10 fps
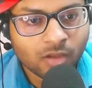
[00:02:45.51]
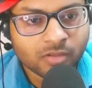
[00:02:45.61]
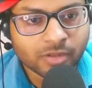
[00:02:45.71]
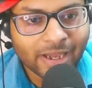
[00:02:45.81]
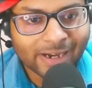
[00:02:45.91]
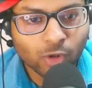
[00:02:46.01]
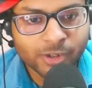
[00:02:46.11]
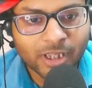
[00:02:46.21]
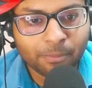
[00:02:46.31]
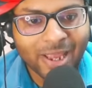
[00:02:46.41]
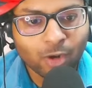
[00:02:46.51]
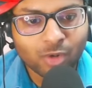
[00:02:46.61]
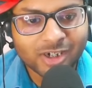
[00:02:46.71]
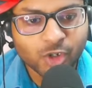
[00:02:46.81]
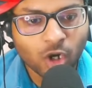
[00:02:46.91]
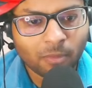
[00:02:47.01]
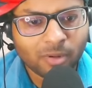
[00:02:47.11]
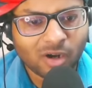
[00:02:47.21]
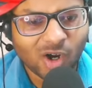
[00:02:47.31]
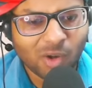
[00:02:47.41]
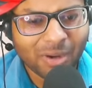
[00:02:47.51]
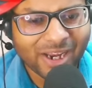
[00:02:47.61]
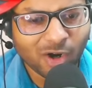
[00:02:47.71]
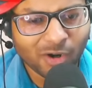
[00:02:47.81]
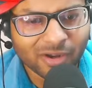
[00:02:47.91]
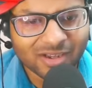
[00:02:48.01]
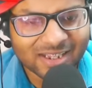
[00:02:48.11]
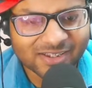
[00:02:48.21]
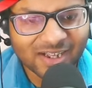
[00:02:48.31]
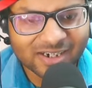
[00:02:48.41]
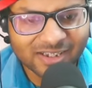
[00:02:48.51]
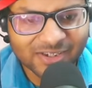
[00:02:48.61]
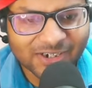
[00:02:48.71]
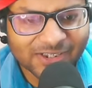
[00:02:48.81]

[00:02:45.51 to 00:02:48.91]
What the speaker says: There goes the penguin shop. Oh my god, is that the city